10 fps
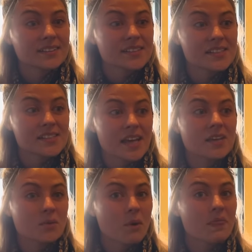to say
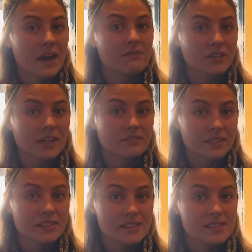you want that
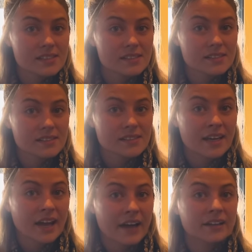forgiveness
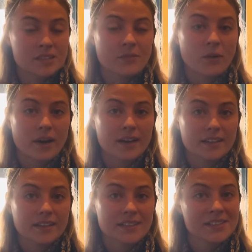and ask for it,
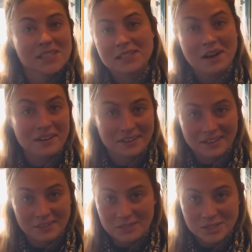because he's not going to
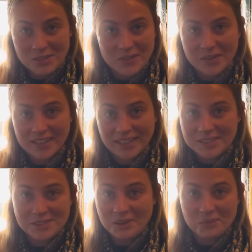give it to you
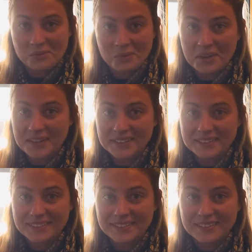unless you don't want it.
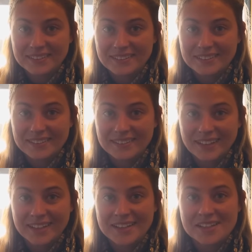
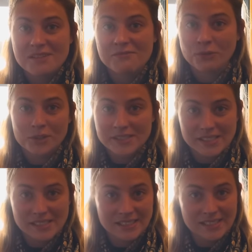Like, he doesn't force
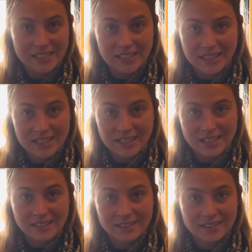us into
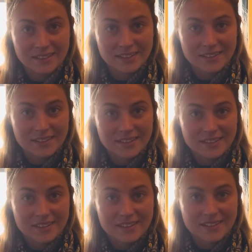anything,
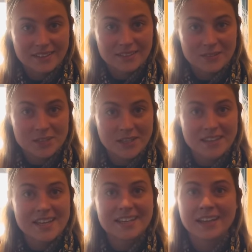which I
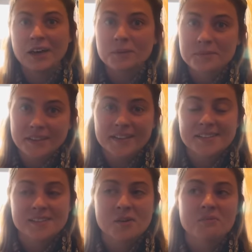think helps
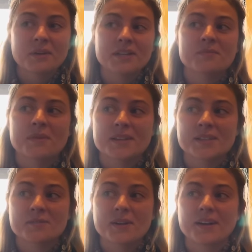us so much,
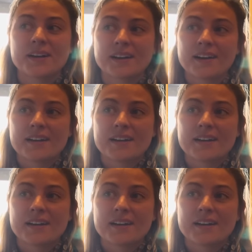because we're,